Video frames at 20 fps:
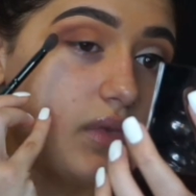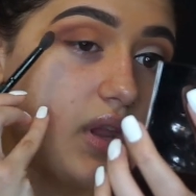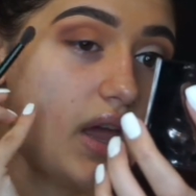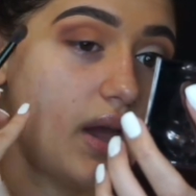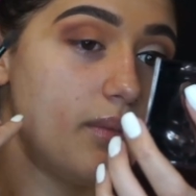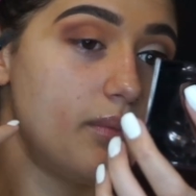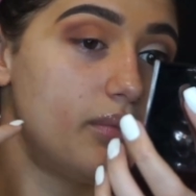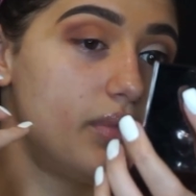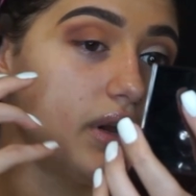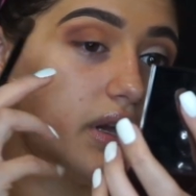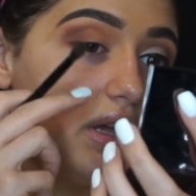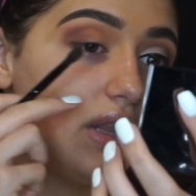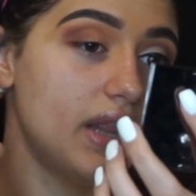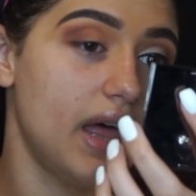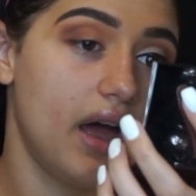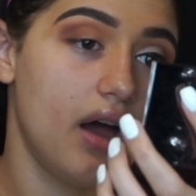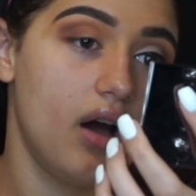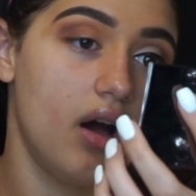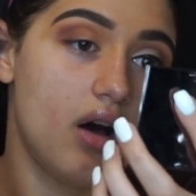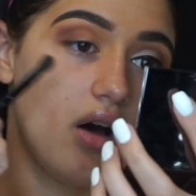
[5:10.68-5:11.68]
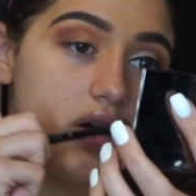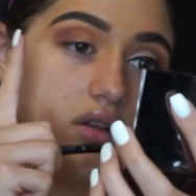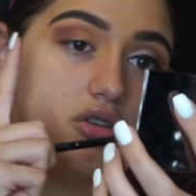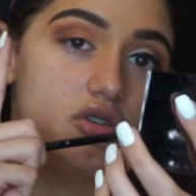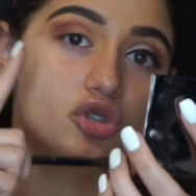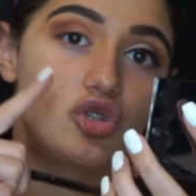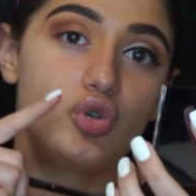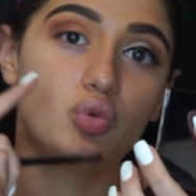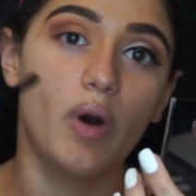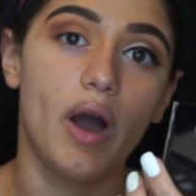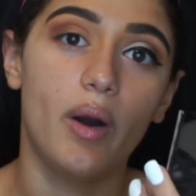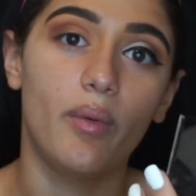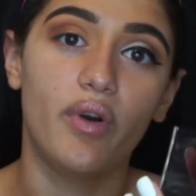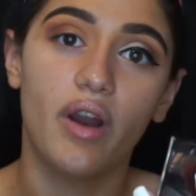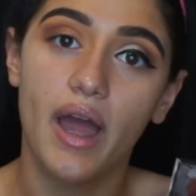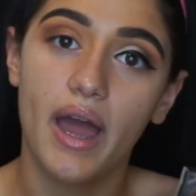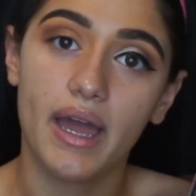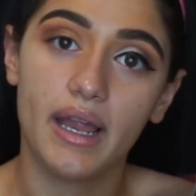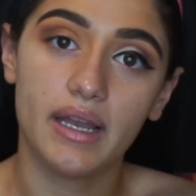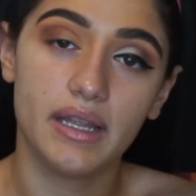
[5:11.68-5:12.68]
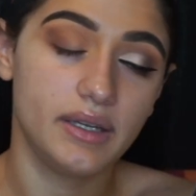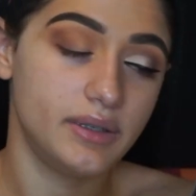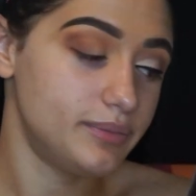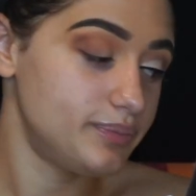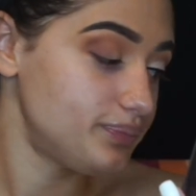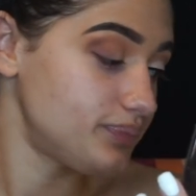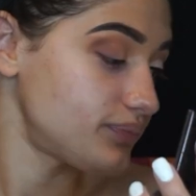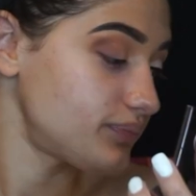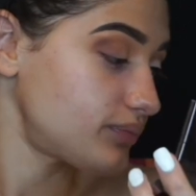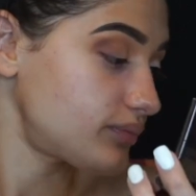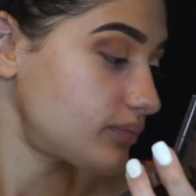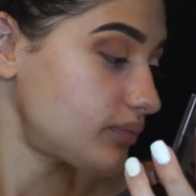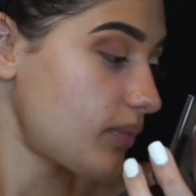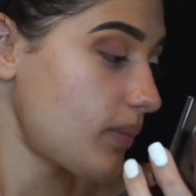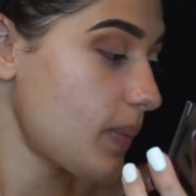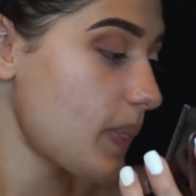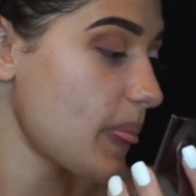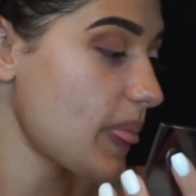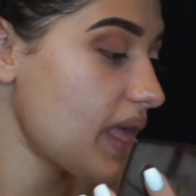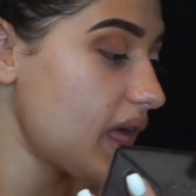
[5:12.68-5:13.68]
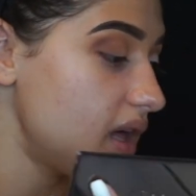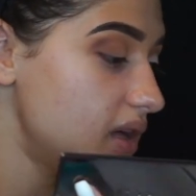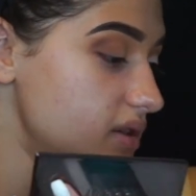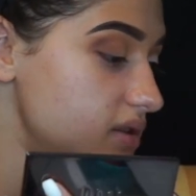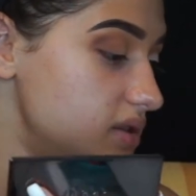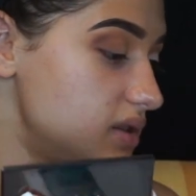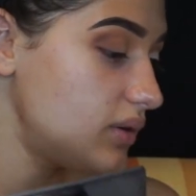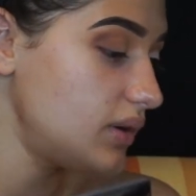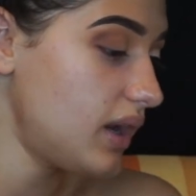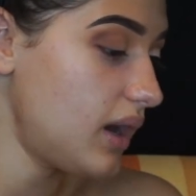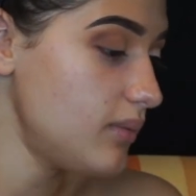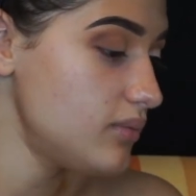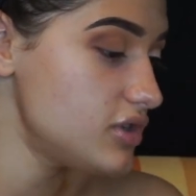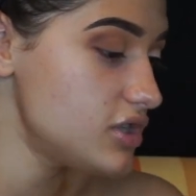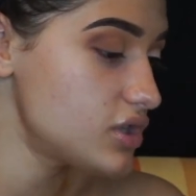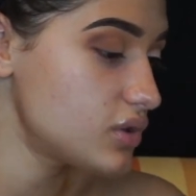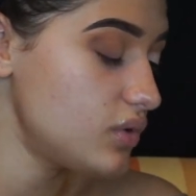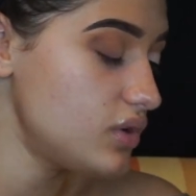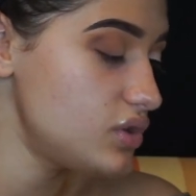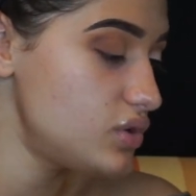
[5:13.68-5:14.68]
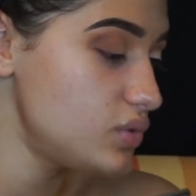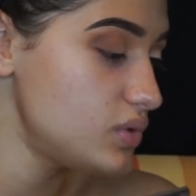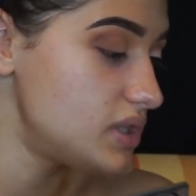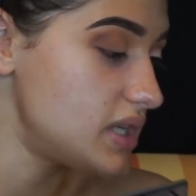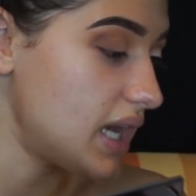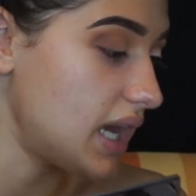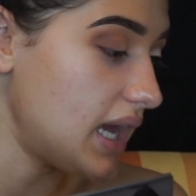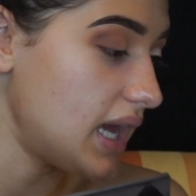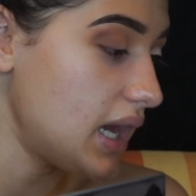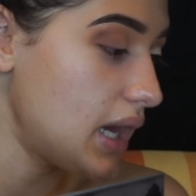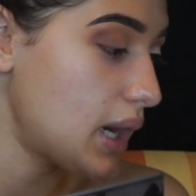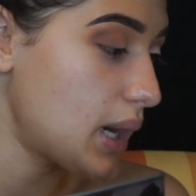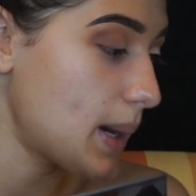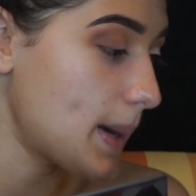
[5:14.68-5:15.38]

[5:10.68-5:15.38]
and bringing that onto our eyelid. So now I'm just going to take,